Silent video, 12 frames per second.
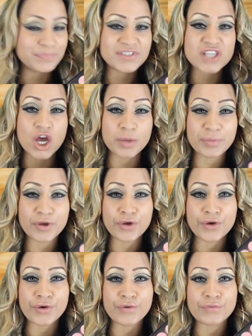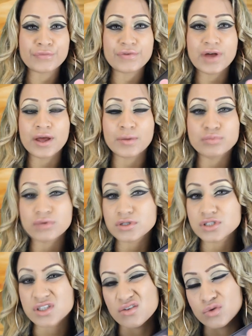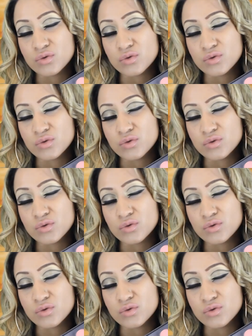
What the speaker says: type of bronzer